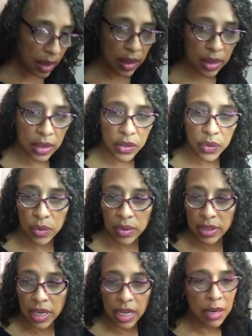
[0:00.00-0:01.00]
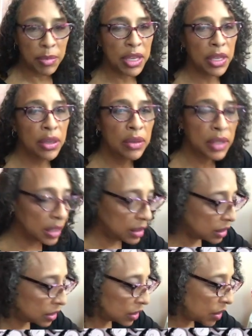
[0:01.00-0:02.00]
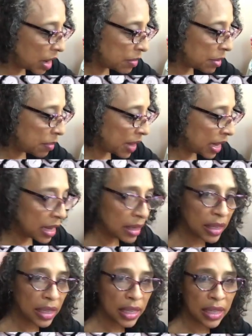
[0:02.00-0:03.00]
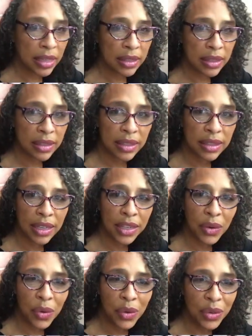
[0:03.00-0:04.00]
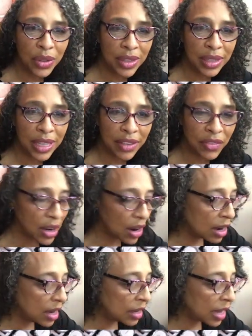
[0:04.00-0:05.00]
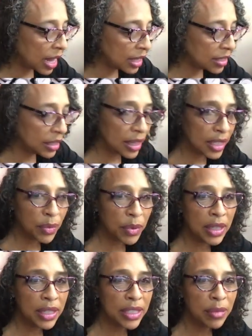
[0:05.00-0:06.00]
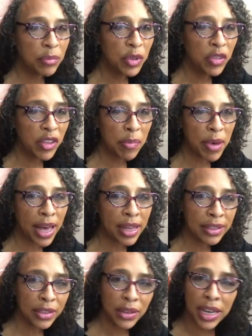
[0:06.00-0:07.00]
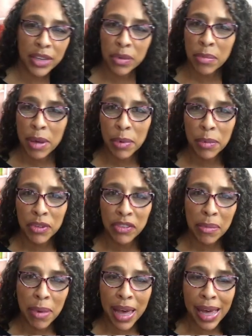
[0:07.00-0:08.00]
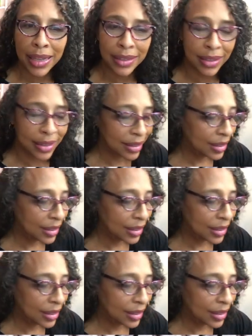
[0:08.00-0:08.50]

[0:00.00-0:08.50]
the tools I'm going to be using to scrape the paint is an old gift card. Actually, this one is MoviePass. Do you guys remember MoviePass?